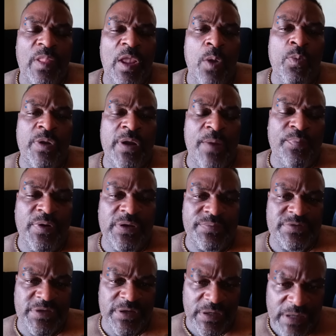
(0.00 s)
when I pull up
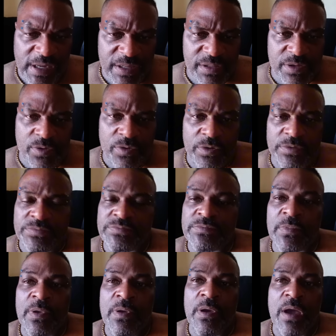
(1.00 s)
to the liquor store,
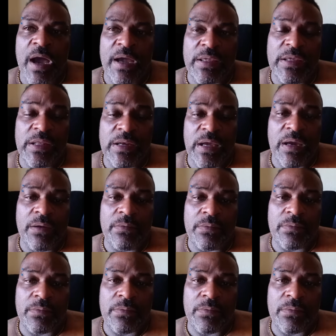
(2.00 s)
I get out